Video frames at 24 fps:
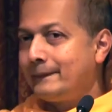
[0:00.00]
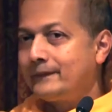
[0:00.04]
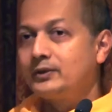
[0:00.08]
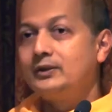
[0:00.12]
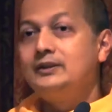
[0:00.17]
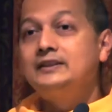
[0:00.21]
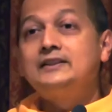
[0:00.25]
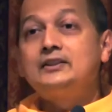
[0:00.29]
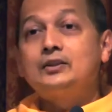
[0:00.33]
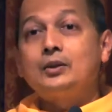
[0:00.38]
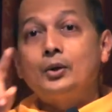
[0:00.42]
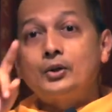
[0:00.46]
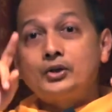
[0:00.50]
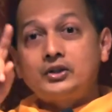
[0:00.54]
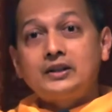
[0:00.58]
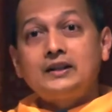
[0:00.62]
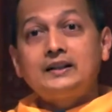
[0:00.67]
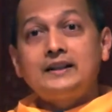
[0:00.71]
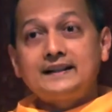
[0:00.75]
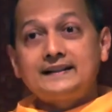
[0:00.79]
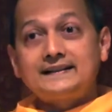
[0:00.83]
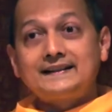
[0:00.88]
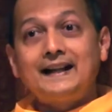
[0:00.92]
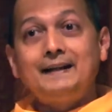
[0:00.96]
So in this
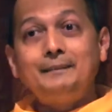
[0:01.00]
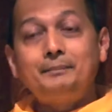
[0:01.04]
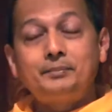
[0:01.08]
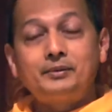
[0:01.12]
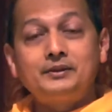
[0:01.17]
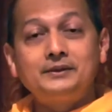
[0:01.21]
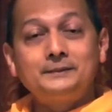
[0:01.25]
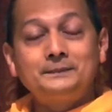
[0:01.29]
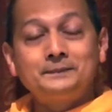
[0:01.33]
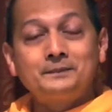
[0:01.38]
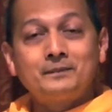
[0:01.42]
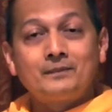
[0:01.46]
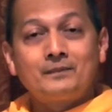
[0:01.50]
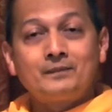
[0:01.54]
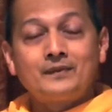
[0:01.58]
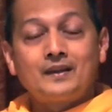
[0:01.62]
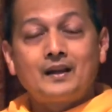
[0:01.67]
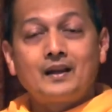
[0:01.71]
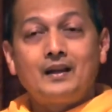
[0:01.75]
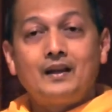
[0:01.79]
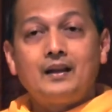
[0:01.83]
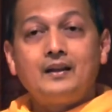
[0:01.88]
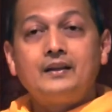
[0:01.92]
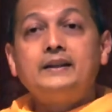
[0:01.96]
ocean example,
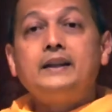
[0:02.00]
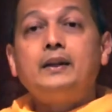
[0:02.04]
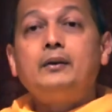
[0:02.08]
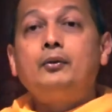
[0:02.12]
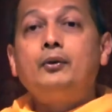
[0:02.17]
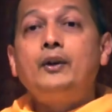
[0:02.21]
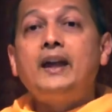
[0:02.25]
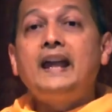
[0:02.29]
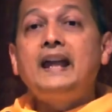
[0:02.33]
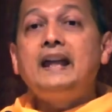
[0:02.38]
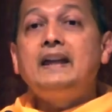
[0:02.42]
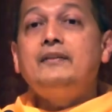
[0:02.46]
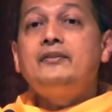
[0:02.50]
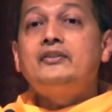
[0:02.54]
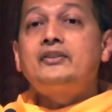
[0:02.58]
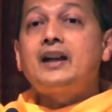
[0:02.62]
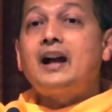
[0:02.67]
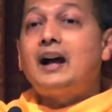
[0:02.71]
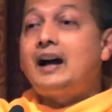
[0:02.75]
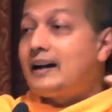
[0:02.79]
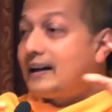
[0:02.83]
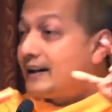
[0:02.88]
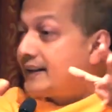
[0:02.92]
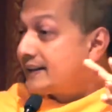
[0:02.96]
the waves
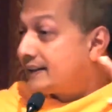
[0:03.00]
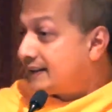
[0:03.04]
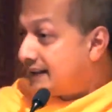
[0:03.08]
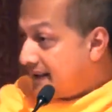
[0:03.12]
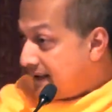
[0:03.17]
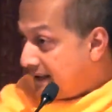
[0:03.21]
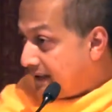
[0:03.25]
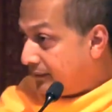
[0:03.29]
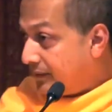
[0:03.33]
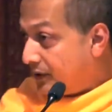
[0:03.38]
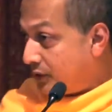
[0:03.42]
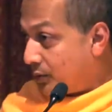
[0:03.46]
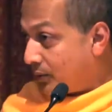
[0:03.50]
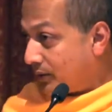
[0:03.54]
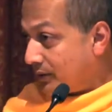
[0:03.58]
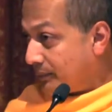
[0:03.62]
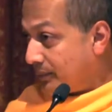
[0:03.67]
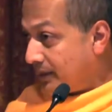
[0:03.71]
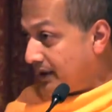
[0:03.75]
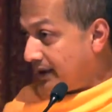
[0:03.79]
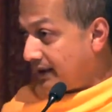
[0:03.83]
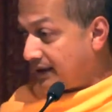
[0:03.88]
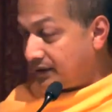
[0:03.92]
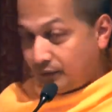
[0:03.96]
are us individual
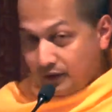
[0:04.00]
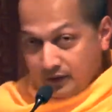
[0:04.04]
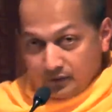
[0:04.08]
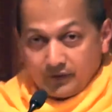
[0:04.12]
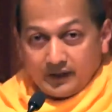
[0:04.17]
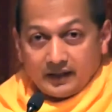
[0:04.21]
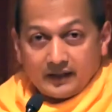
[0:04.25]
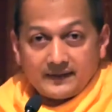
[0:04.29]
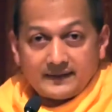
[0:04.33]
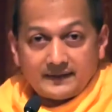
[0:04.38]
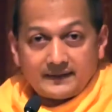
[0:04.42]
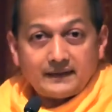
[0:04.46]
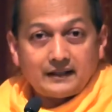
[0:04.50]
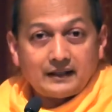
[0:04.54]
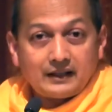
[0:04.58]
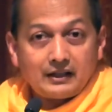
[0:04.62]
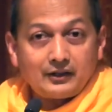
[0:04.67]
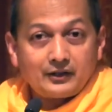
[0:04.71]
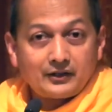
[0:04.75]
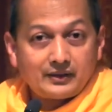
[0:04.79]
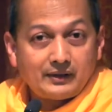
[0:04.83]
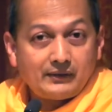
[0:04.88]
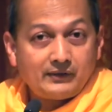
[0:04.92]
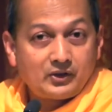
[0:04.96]
beings, what we consider
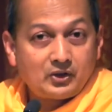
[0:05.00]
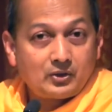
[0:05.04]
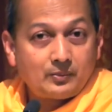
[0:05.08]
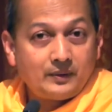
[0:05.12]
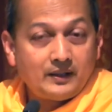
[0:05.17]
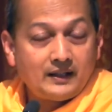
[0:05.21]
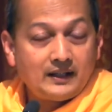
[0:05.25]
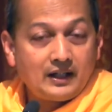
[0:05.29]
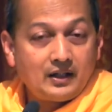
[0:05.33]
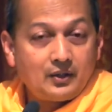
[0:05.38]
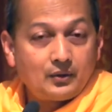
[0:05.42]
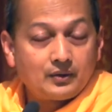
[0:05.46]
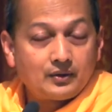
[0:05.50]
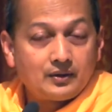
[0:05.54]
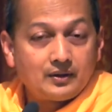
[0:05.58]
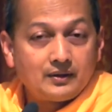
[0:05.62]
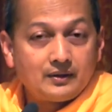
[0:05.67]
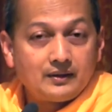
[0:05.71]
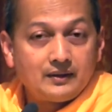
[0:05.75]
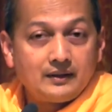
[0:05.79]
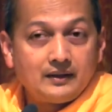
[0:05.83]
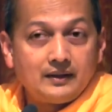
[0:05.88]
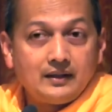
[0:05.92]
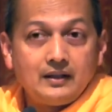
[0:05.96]
ourselves to be now.
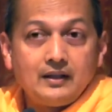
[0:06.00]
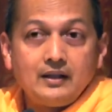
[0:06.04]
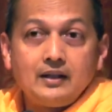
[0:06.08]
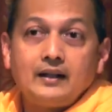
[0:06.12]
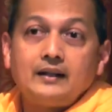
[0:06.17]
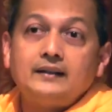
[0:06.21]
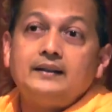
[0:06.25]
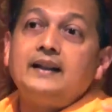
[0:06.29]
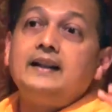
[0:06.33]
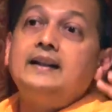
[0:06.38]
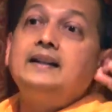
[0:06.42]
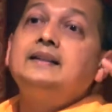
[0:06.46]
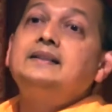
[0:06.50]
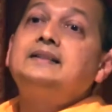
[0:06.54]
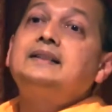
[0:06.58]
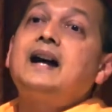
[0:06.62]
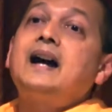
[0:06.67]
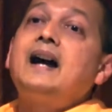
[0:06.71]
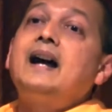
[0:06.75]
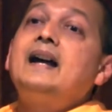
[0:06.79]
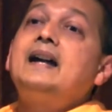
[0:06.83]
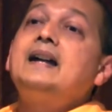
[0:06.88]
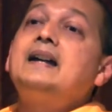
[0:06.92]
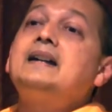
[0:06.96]
The
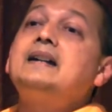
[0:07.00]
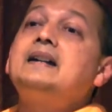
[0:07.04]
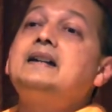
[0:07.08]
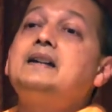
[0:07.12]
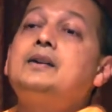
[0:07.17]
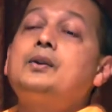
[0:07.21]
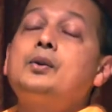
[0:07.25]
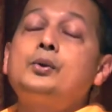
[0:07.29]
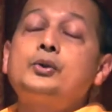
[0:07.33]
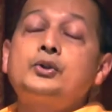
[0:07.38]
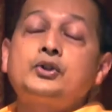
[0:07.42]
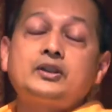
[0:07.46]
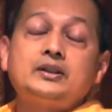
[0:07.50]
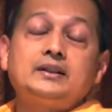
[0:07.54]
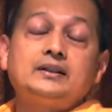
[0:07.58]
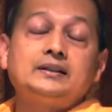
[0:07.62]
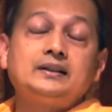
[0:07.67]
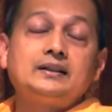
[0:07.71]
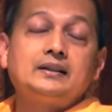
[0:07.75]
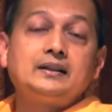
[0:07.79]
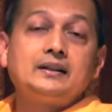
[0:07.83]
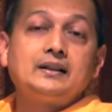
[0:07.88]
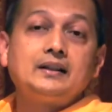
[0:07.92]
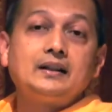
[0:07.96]
entire
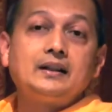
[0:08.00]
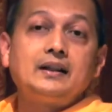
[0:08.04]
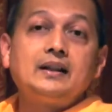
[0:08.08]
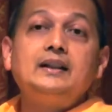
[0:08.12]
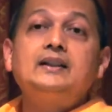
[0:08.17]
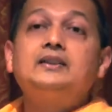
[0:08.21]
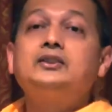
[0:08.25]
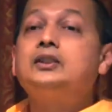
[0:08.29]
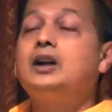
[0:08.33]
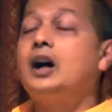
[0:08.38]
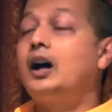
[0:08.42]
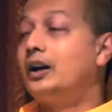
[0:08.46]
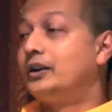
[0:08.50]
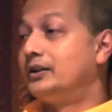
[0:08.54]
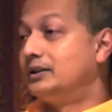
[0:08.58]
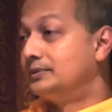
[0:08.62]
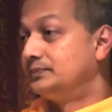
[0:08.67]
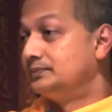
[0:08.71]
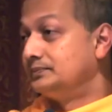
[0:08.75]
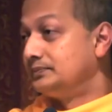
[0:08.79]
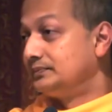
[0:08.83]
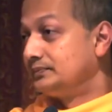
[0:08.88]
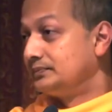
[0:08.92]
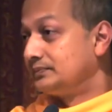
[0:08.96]
ocean is God,
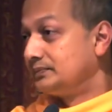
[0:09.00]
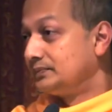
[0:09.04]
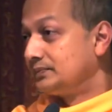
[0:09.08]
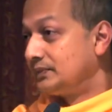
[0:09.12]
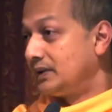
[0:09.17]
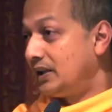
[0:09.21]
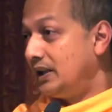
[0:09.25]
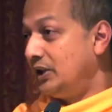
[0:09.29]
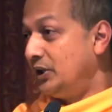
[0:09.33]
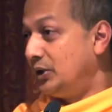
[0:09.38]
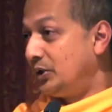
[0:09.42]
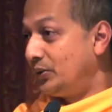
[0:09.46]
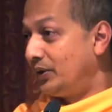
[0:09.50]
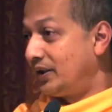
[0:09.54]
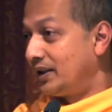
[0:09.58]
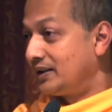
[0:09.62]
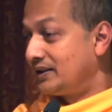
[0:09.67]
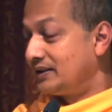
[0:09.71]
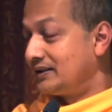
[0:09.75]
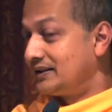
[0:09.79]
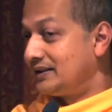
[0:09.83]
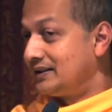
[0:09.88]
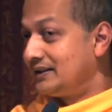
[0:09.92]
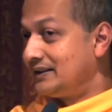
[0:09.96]

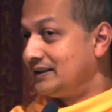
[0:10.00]
Ishvara.